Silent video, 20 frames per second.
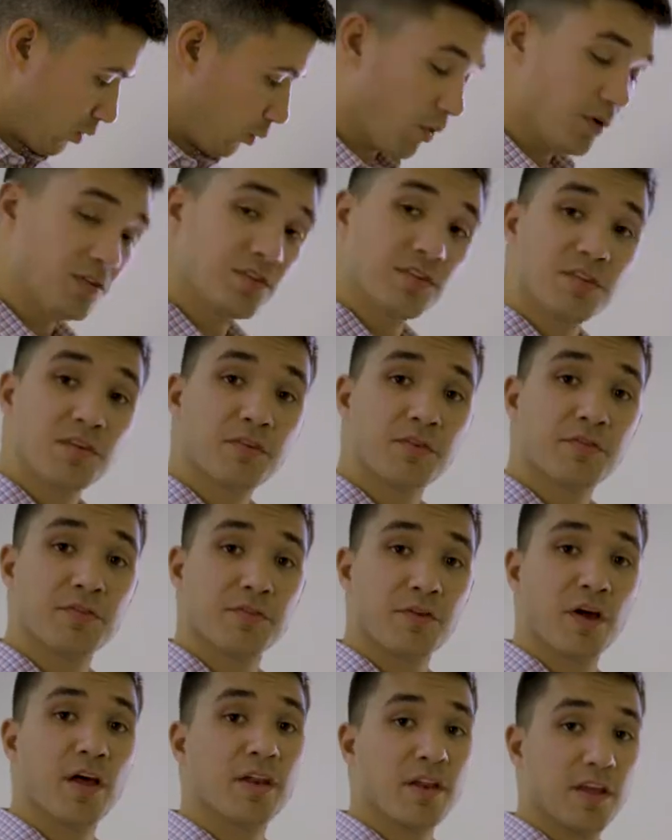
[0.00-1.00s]
Once the
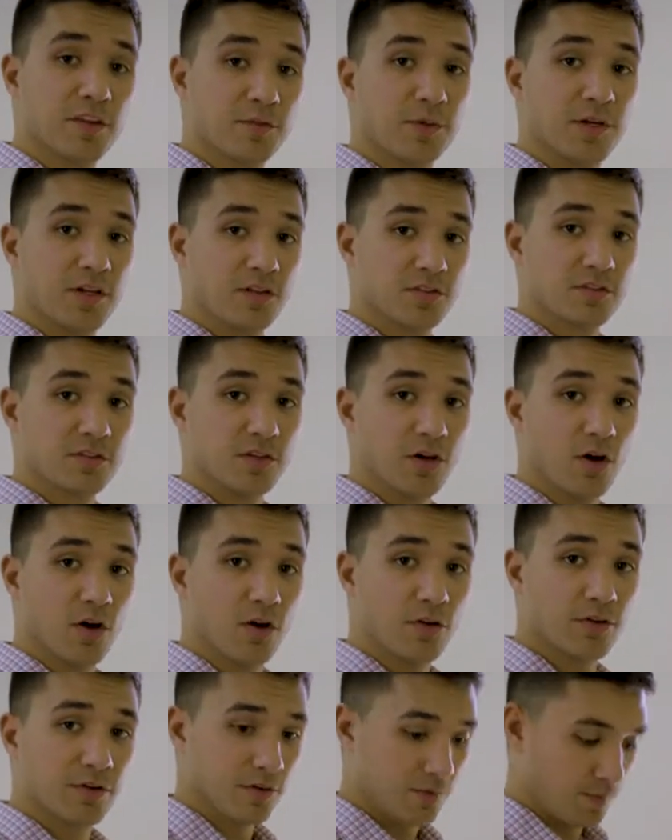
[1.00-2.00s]
front has been
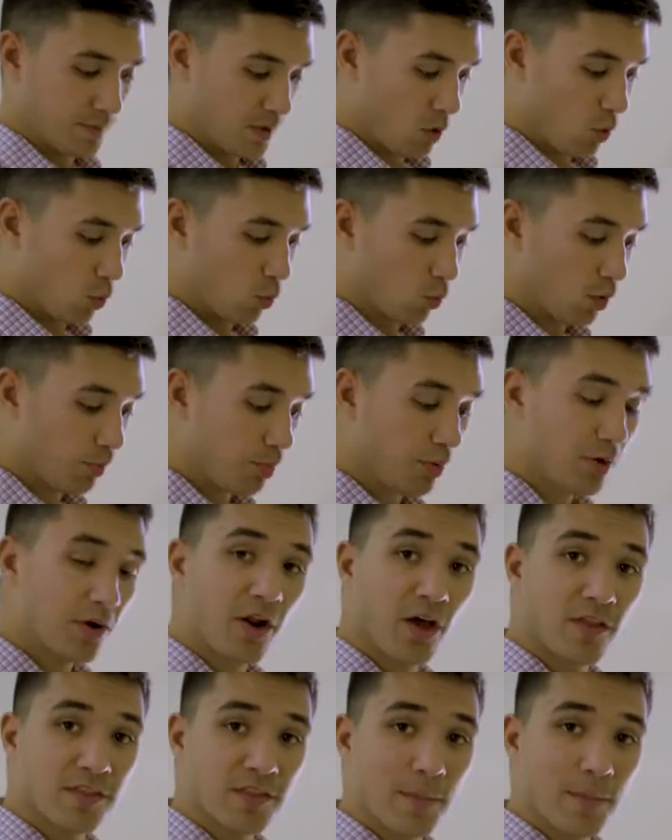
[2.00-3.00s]
installed, we'll put on